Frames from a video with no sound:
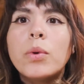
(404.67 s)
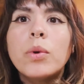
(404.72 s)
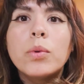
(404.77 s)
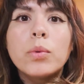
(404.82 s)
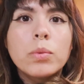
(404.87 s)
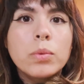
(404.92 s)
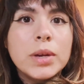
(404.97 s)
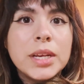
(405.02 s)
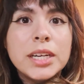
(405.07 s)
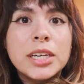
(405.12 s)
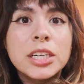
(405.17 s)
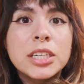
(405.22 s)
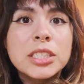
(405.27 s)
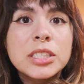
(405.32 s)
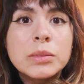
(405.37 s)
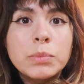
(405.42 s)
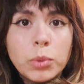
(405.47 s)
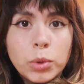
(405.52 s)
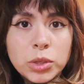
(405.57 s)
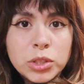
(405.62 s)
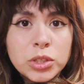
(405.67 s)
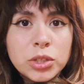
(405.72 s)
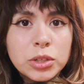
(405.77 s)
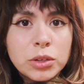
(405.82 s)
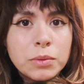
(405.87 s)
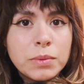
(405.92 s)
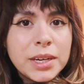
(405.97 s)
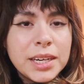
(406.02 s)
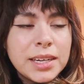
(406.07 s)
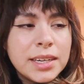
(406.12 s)
readers,
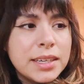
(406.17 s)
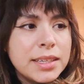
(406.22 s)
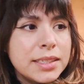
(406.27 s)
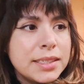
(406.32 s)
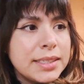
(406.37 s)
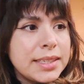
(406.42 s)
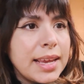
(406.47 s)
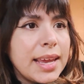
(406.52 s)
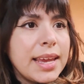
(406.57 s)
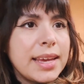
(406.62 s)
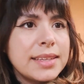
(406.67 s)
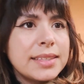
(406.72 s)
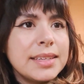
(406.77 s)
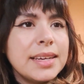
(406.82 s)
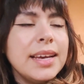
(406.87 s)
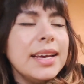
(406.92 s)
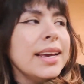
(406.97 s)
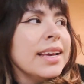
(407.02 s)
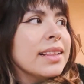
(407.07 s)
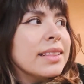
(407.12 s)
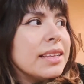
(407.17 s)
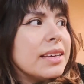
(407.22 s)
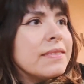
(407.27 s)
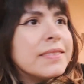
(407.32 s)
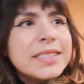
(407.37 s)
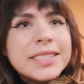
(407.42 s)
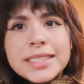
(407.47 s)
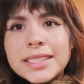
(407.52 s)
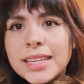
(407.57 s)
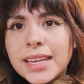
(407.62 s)
moisture readers, and
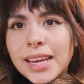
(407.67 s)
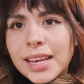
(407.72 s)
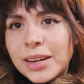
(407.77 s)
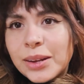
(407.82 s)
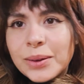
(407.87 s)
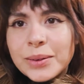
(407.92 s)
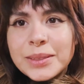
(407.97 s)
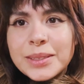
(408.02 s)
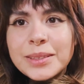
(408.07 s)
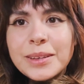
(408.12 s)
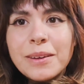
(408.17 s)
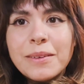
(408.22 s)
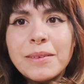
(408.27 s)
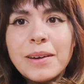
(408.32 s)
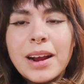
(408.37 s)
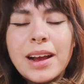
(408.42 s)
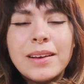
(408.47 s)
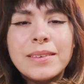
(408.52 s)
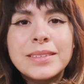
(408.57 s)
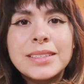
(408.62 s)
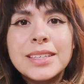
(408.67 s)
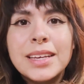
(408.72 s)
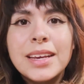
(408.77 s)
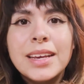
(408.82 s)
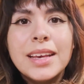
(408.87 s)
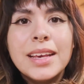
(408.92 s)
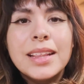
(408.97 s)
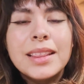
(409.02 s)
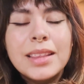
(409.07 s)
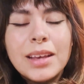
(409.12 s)
the sticky notes around
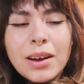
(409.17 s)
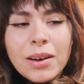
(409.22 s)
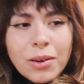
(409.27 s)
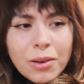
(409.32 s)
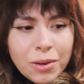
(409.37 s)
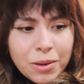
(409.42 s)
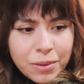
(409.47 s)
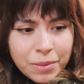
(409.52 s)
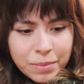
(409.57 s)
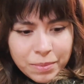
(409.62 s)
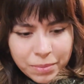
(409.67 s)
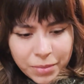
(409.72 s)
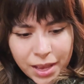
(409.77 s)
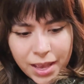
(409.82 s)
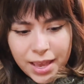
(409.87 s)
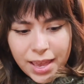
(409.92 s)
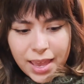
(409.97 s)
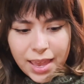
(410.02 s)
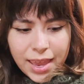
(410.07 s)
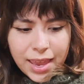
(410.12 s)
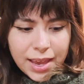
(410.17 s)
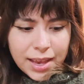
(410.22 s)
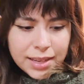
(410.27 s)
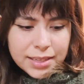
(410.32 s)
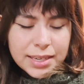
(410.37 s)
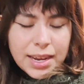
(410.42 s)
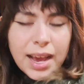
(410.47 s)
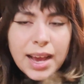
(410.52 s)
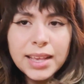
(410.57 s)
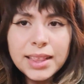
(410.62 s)
the home.
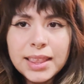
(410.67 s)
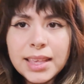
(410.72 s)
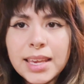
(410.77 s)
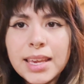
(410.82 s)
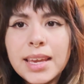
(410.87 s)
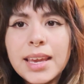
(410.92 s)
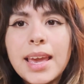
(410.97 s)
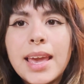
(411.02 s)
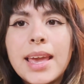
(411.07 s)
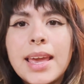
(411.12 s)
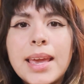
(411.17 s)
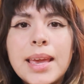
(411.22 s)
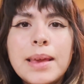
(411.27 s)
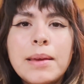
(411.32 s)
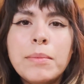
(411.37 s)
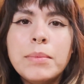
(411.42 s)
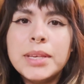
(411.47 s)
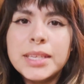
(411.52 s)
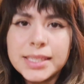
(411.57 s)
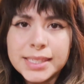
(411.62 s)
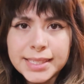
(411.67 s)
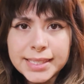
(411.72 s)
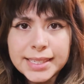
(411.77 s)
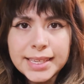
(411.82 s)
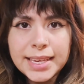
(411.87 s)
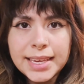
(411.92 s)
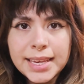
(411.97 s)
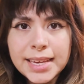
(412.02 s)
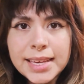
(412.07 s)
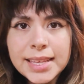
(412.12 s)
And I think him
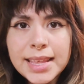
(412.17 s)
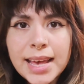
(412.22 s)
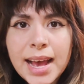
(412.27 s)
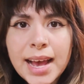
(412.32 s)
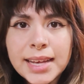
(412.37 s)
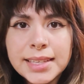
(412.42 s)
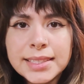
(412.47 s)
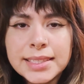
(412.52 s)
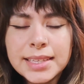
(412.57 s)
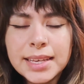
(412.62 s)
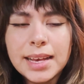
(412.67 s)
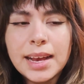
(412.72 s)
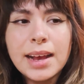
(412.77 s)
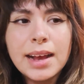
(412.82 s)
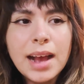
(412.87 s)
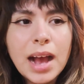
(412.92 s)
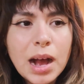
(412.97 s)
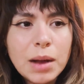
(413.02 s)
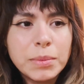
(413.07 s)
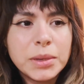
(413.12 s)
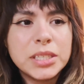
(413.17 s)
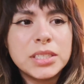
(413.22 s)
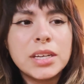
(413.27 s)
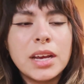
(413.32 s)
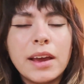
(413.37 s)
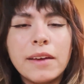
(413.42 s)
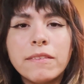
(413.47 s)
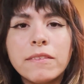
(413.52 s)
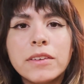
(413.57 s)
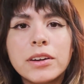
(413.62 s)
seeing that, how much
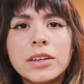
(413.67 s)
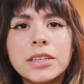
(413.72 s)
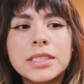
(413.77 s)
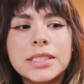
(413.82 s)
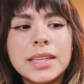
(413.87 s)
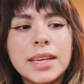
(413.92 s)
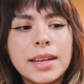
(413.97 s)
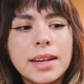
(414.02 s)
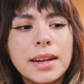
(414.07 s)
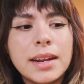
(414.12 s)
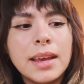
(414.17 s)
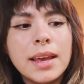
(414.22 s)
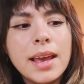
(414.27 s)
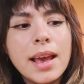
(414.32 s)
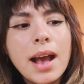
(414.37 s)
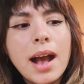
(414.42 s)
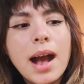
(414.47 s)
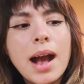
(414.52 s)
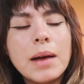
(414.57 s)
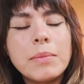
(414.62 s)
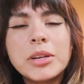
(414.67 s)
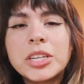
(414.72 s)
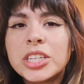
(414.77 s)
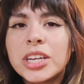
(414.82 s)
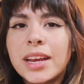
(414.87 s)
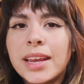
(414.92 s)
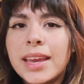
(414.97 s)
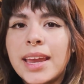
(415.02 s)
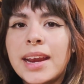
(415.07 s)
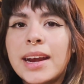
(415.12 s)
effort and how
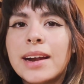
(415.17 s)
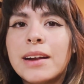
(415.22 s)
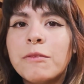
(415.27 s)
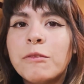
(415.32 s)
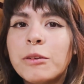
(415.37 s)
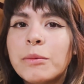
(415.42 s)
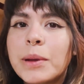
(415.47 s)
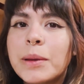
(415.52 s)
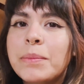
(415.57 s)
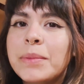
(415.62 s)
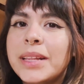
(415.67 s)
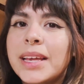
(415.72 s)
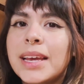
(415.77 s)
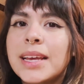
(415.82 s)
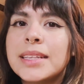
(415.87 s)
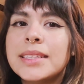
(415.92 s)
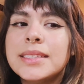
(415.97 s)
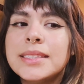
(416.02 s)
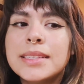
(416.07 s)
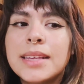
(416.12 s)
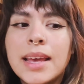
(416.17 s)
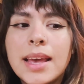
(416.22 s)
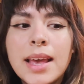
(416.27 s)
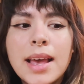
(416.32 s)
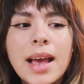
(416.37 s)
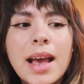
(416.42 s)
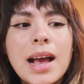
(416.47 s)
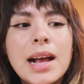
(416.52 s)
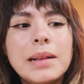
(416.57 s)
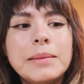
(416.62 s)
much I care for my plants,
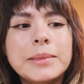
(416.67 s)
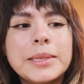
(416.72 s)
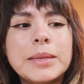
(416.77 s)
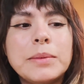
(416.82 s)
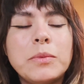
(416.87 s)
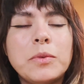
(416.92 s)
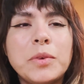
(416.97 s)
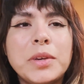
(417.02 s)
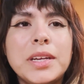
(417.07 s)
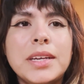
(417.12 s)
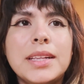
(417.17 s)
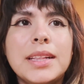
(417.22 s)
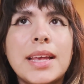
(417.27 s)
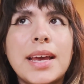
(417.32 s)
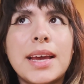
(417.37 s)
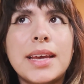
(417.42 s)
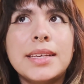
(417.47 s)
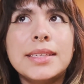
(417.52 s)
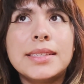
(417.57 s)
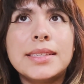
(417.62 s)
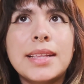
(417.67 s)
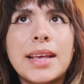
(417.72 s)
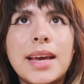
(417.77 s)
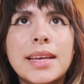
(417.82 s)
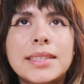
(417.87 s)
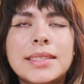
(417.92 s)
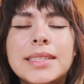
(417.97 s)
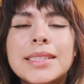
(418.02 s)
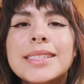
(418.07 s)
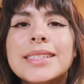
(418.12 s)
helped him realize
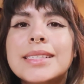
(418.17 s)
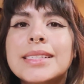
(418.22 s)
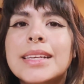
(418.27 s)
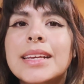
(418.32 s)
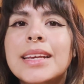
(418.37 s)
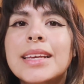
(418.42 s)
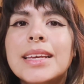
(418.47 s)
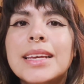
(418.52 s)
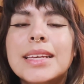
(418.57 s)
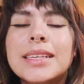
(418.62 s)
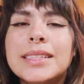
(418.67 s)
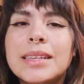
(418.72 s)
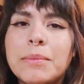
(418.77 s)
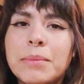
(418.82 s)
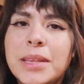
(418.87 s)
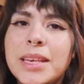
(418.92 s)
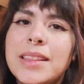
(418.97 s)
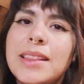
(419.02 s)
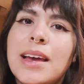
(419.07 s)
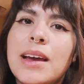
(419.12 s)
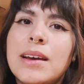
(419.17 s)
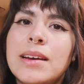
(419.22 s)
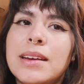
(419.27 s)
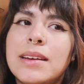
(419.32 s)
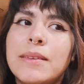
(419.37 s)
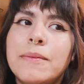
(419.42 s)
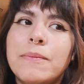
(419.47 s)
that this is something that